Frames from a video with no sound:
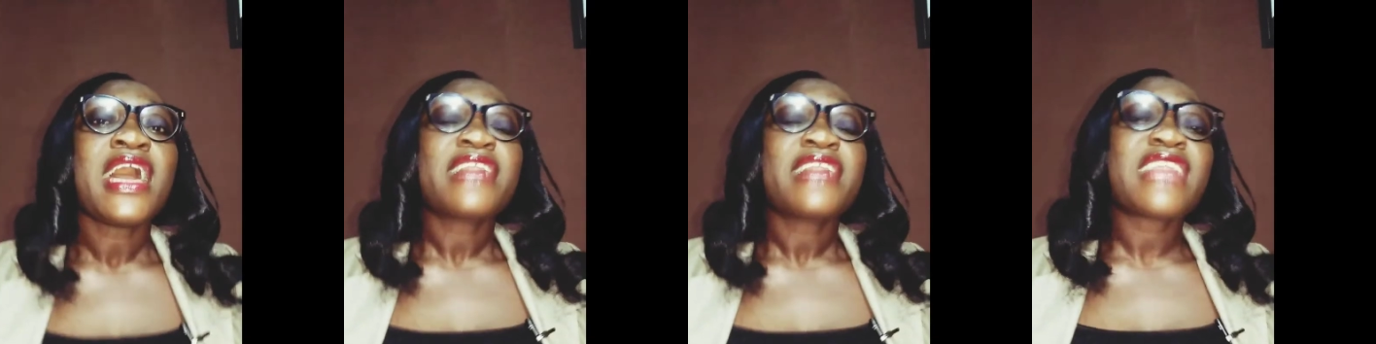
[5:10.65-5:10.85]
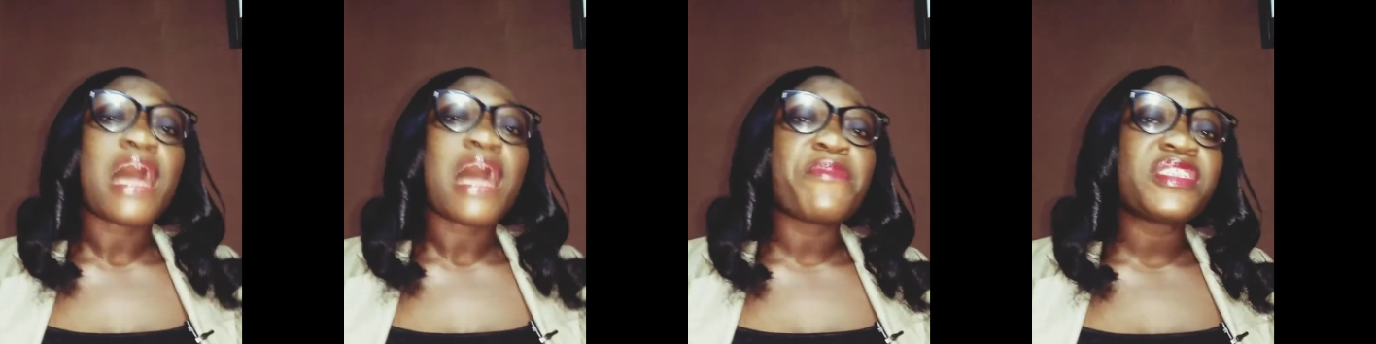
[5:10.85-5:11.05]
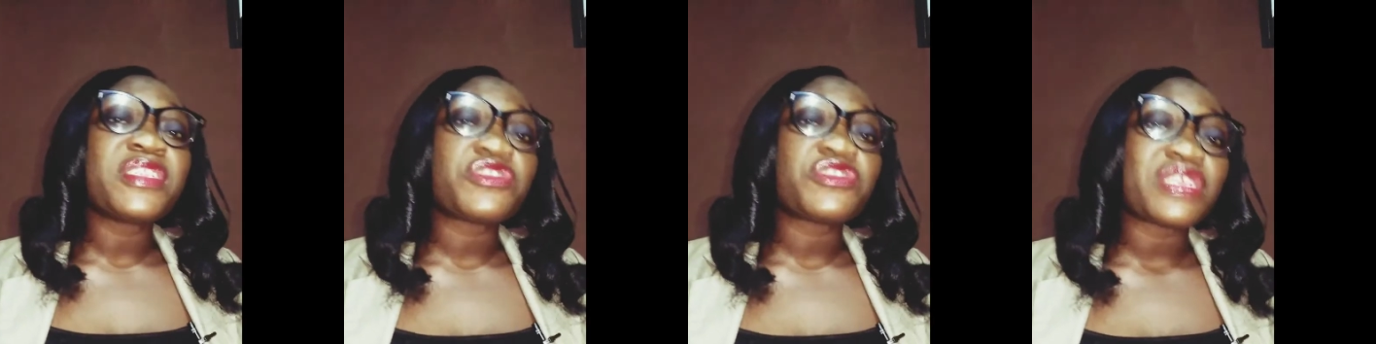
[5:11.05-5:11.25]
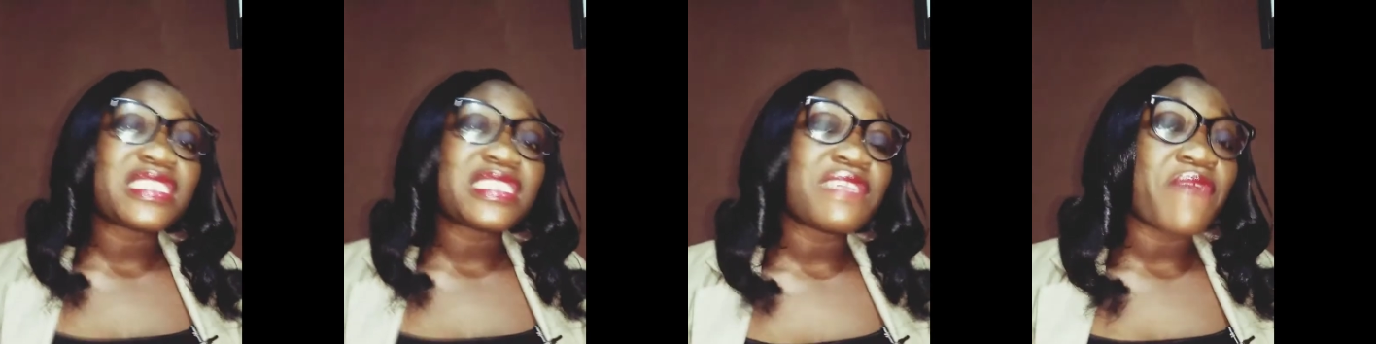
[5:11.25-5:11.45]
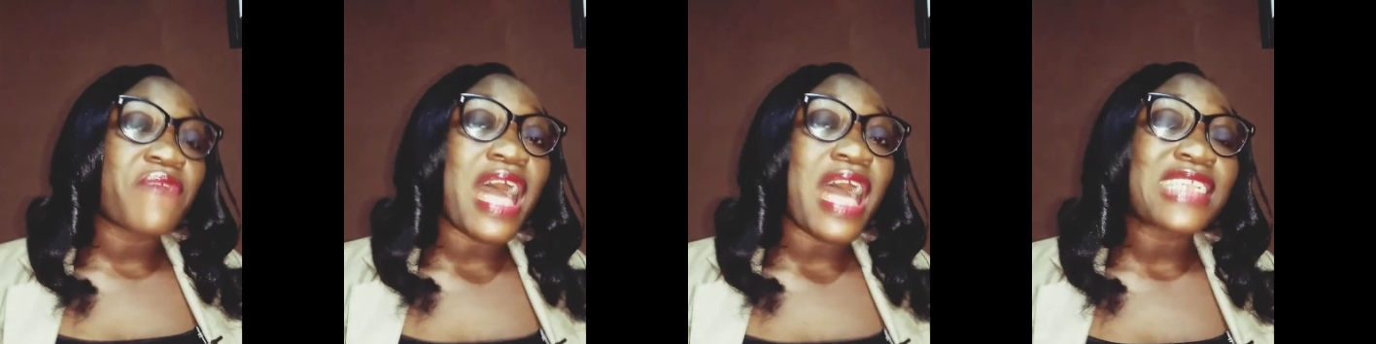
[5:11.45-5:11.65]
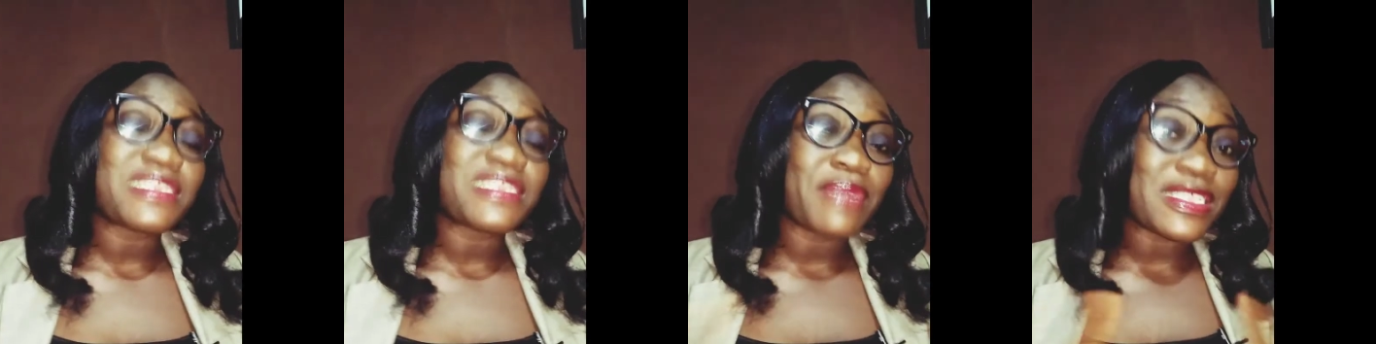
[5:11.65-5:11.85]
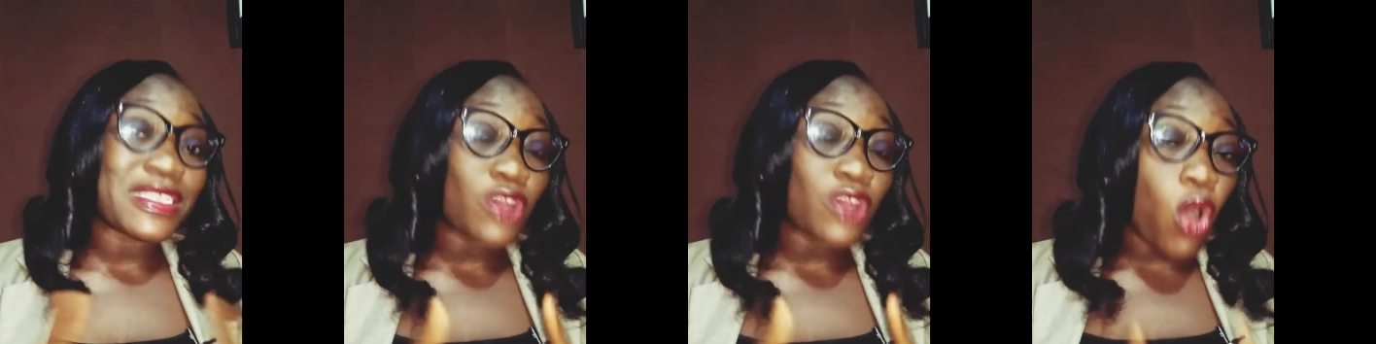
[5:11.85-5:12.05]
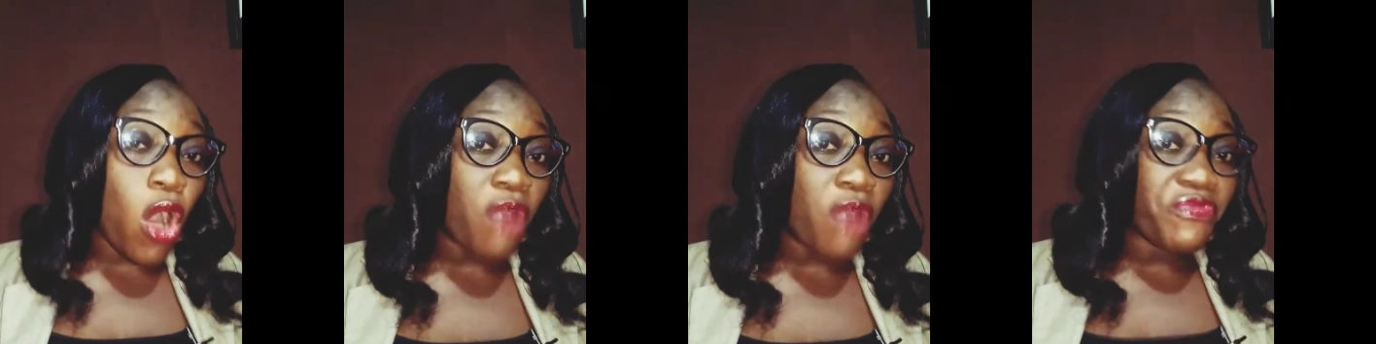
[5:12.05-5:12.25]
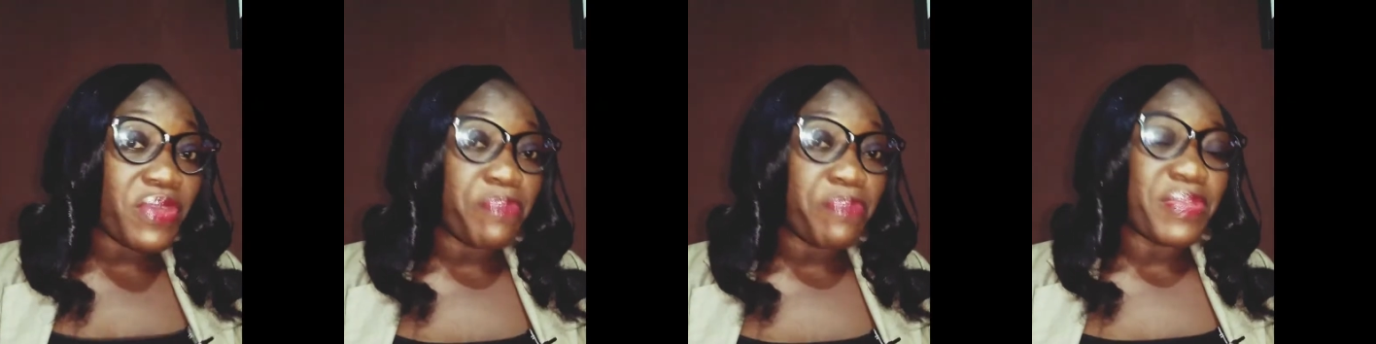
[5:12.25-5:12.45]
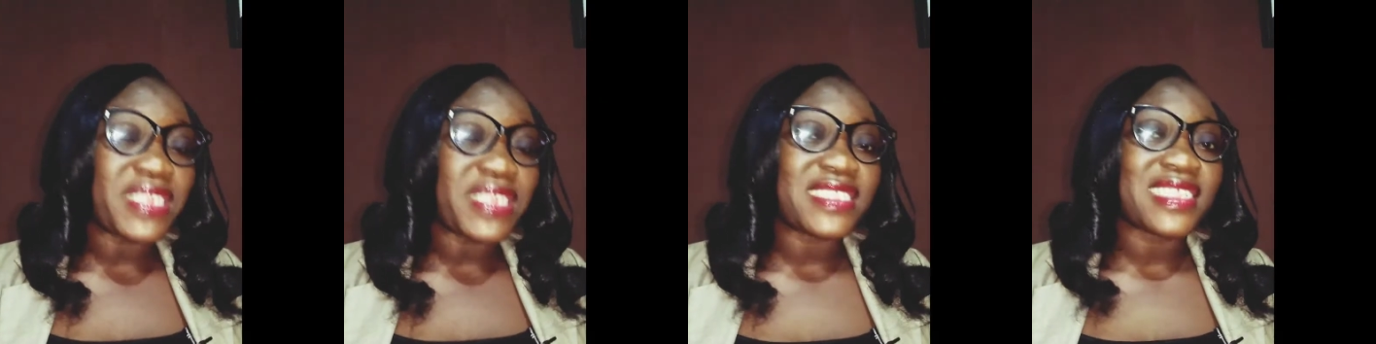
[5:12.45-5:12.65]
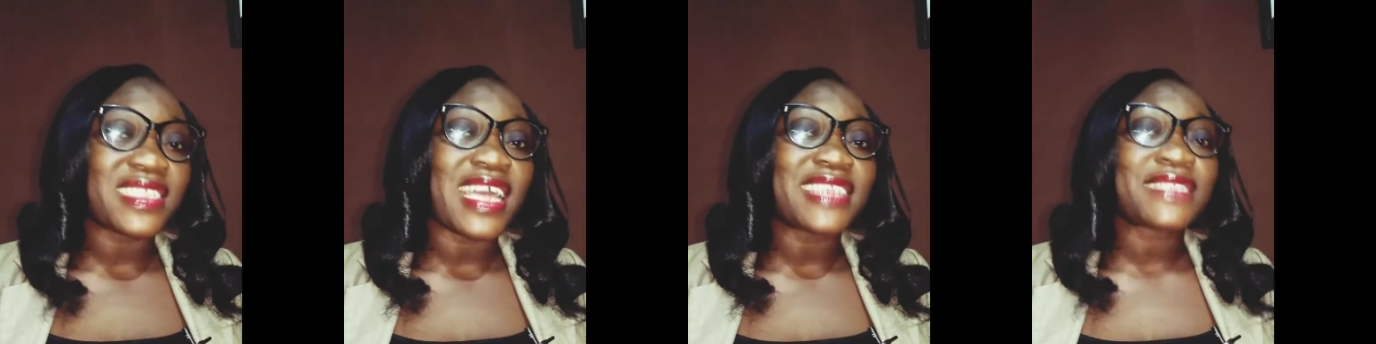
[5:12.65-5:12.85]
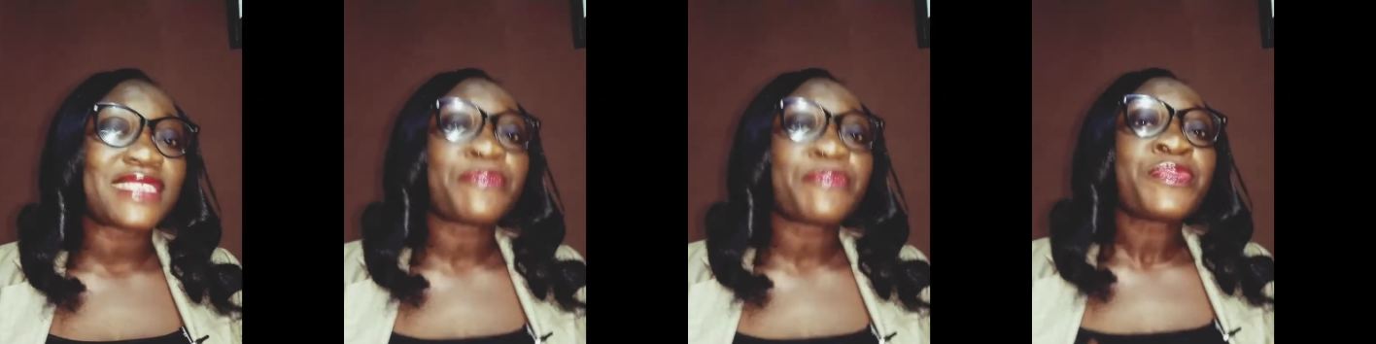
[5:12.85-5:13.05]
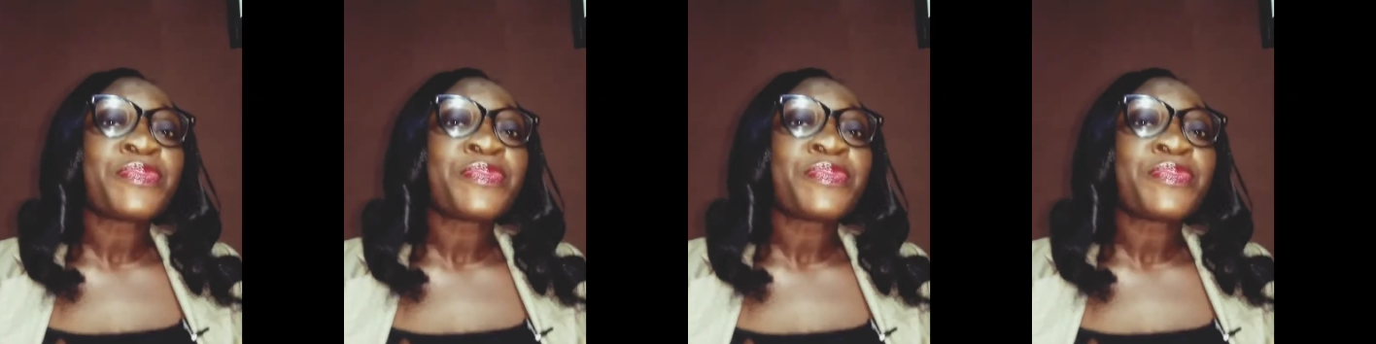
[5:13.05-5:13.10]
the administrative aspect of the business,